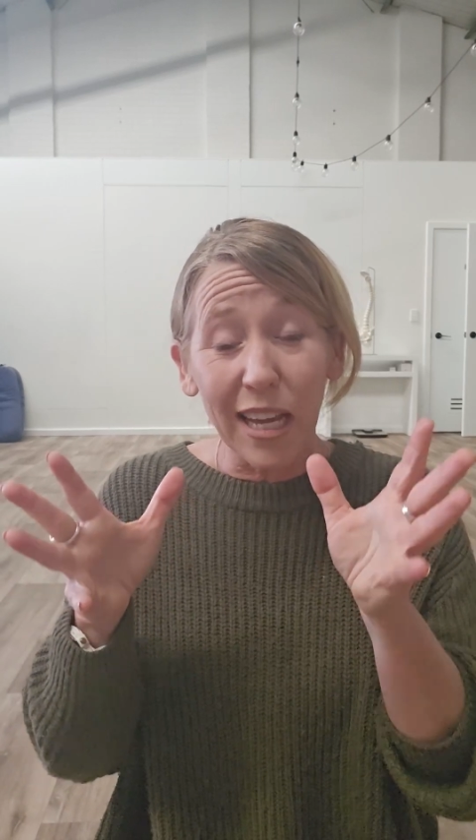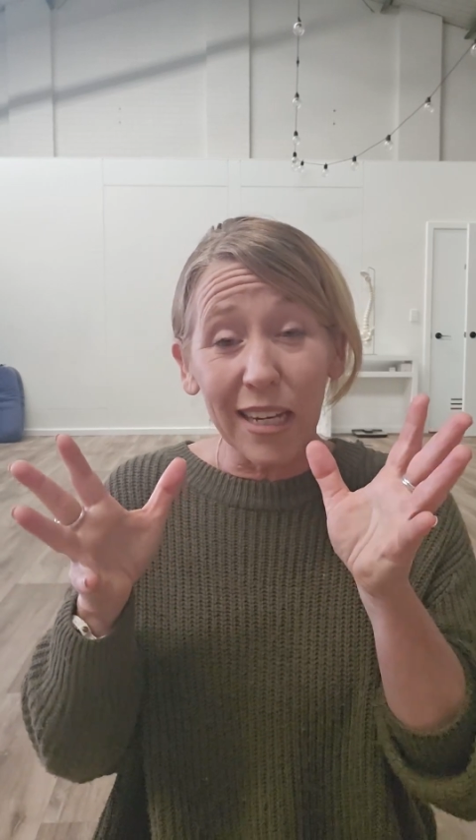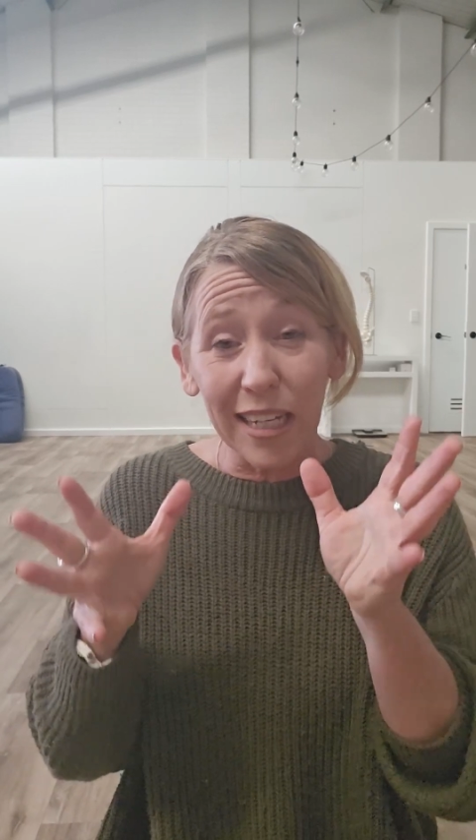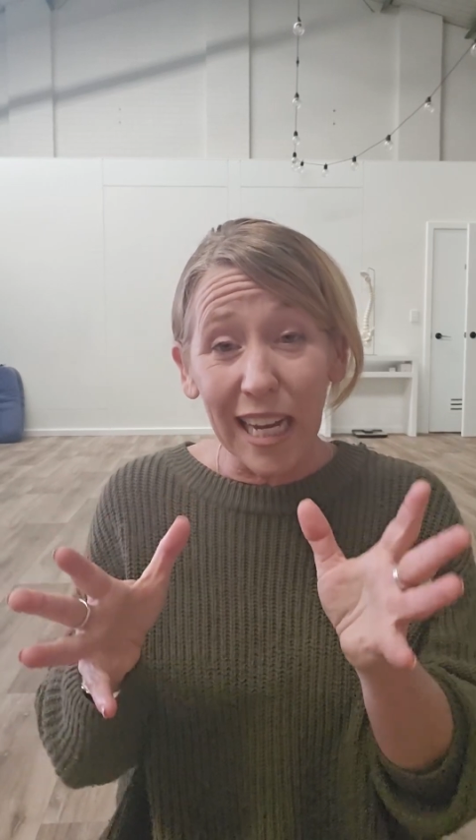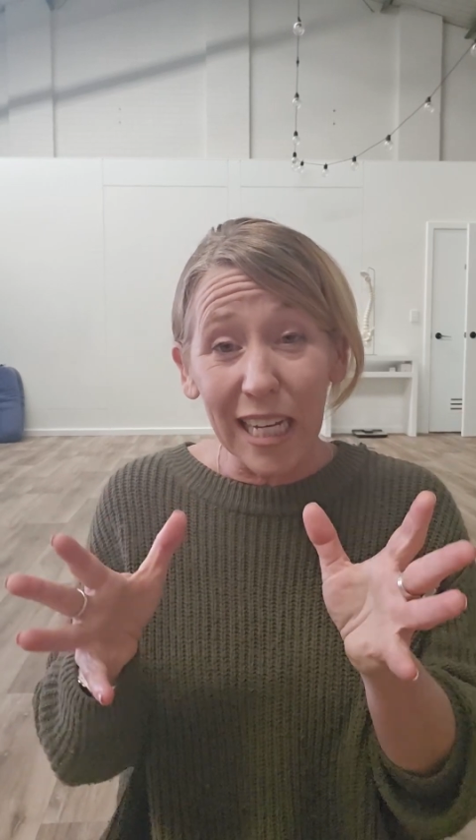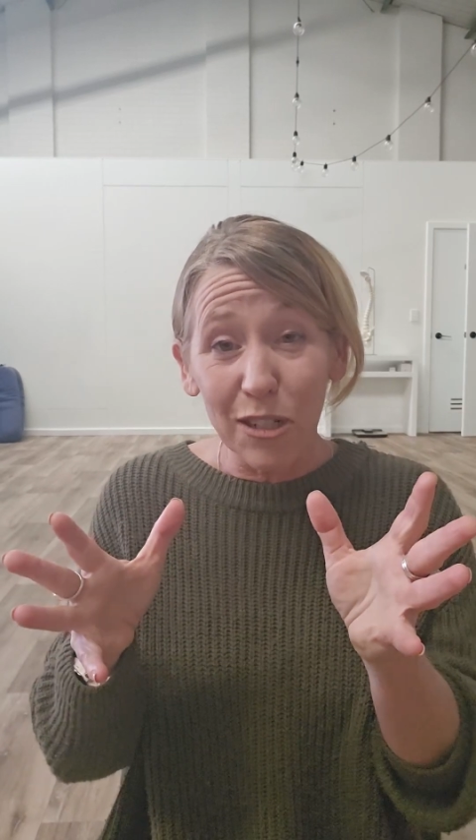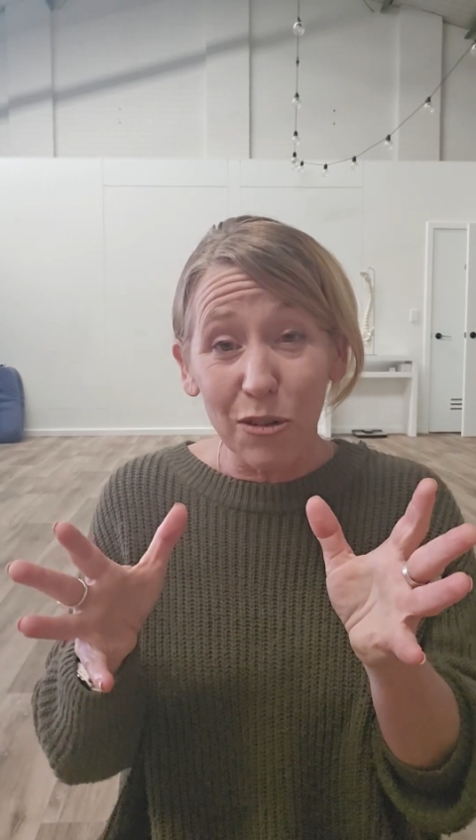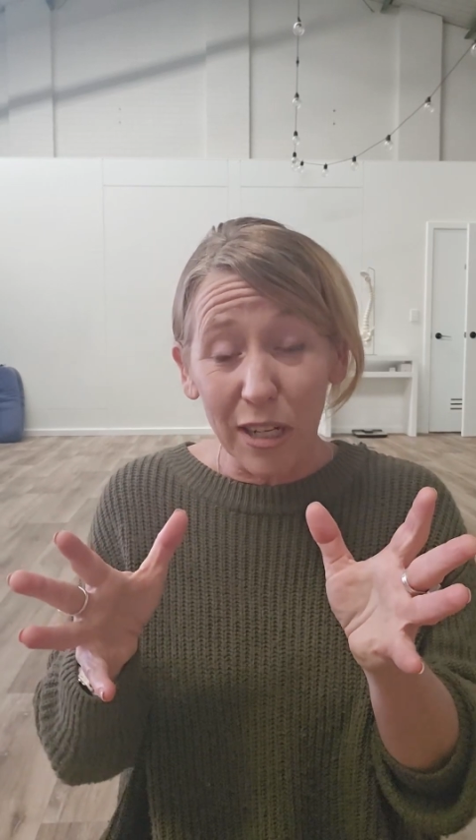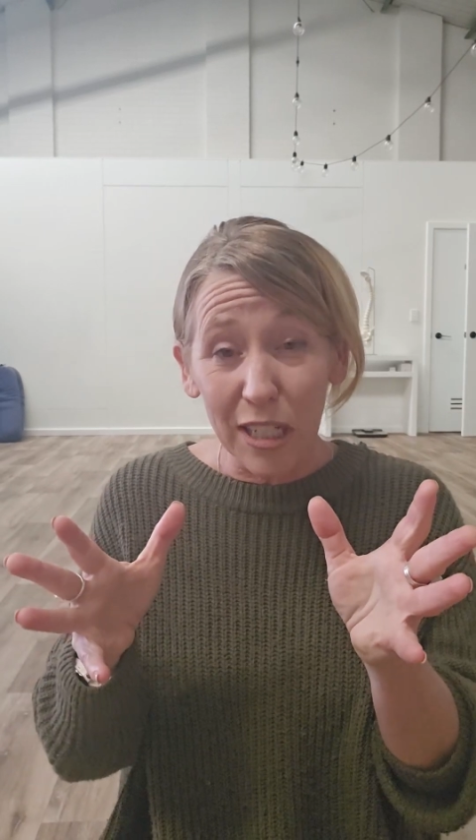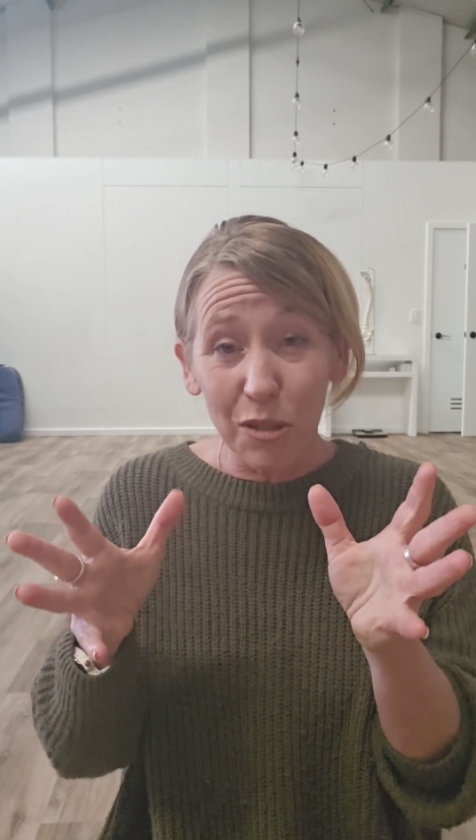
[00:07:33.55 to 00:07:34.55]
at an end
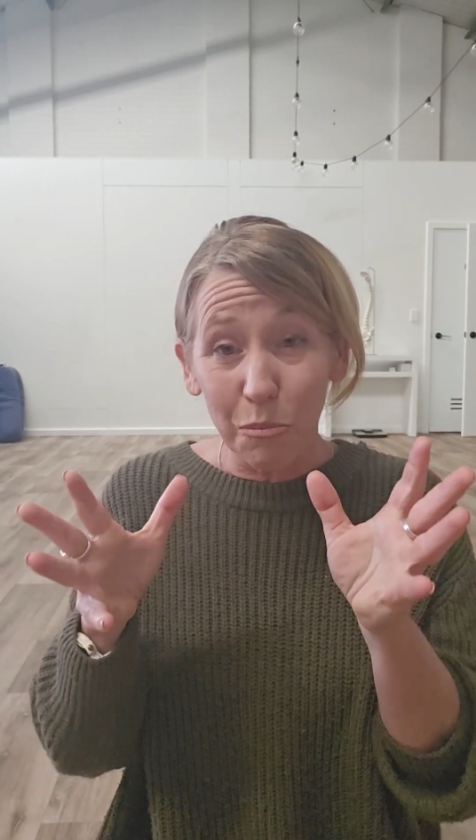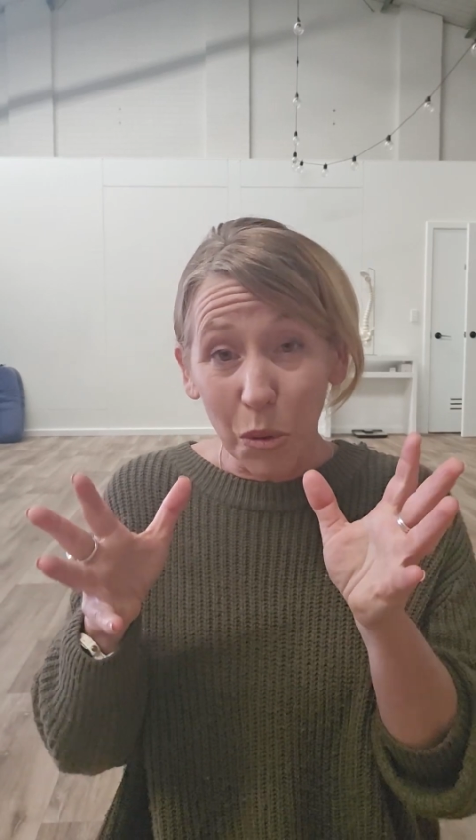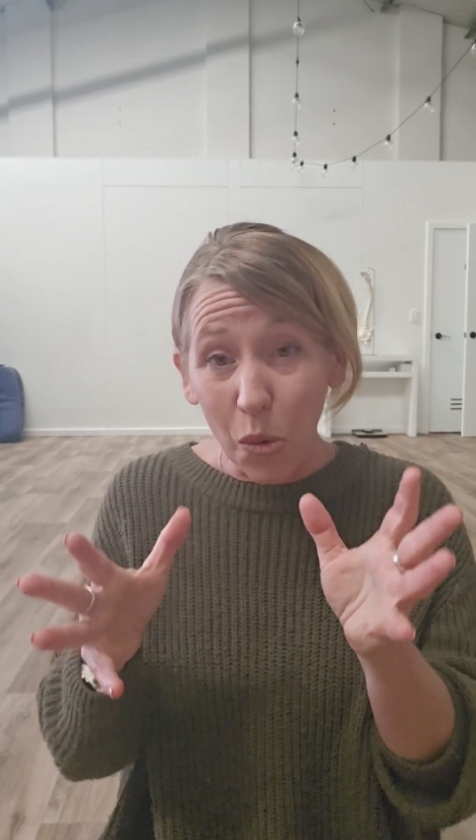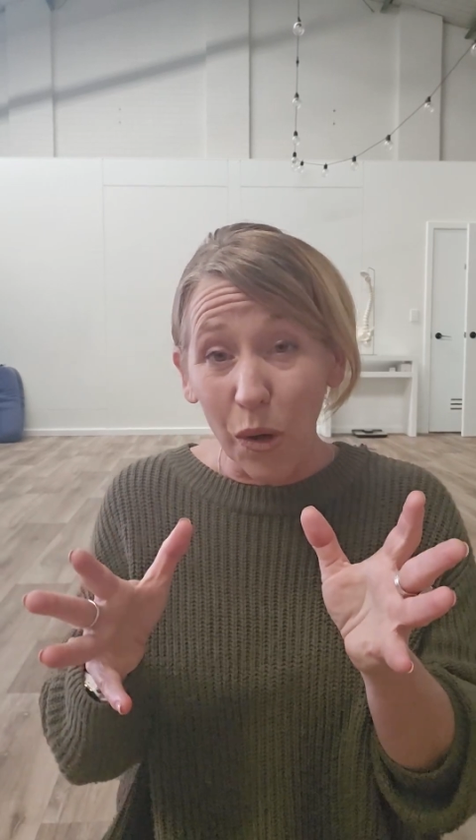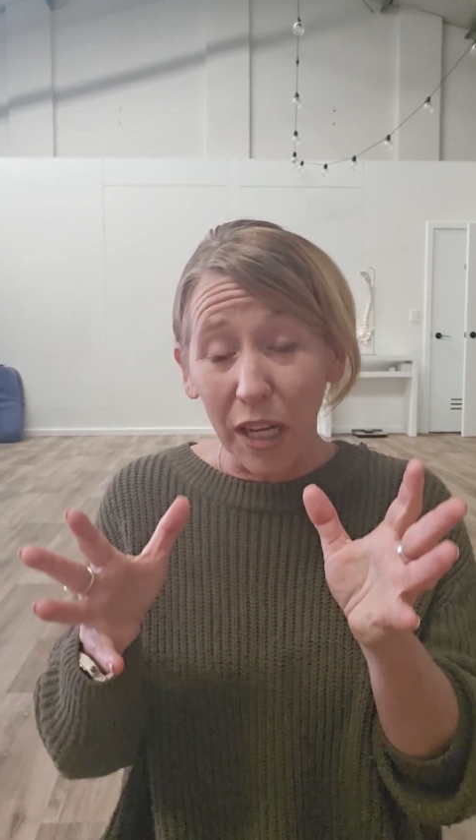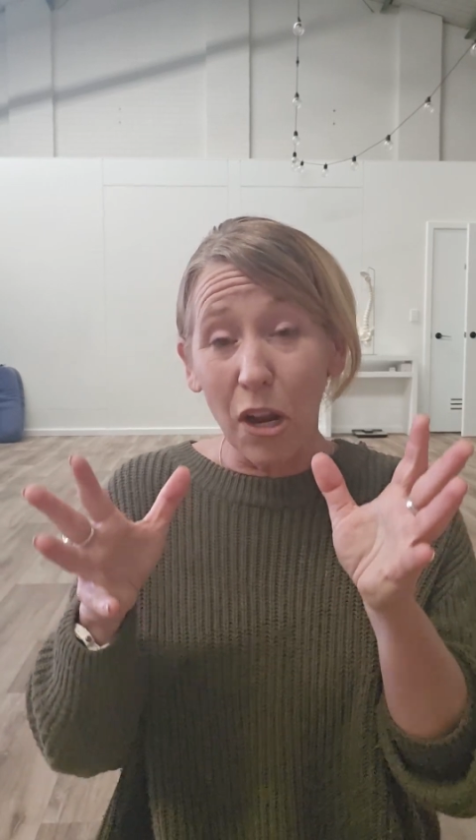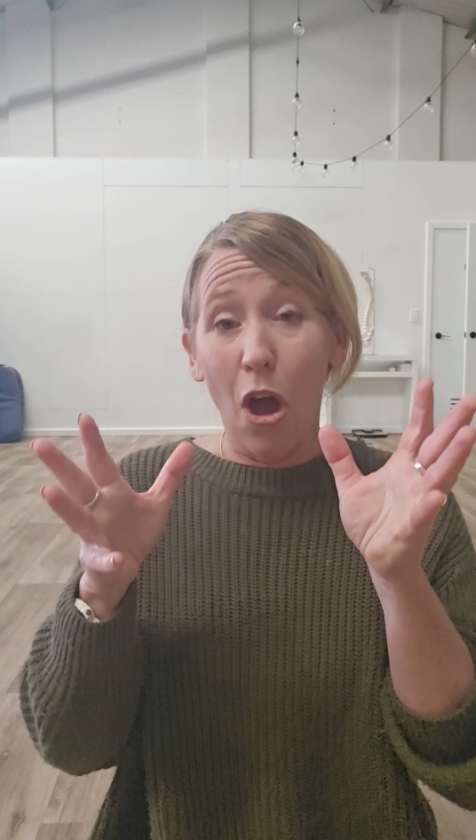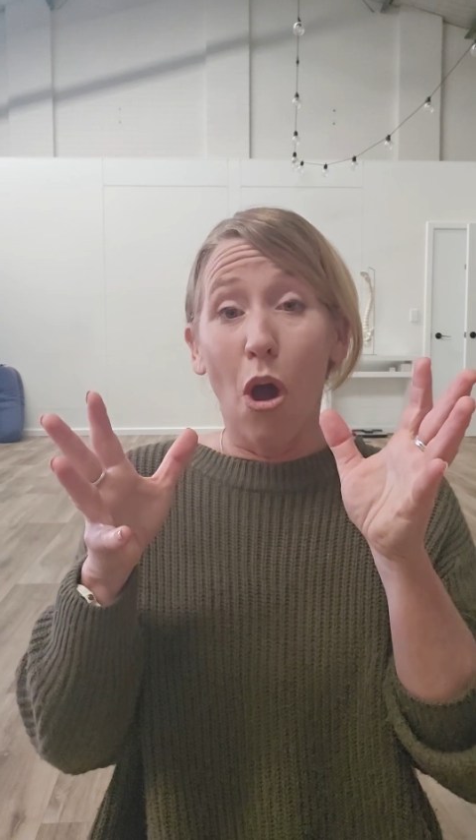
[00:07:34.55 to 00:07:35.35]
range point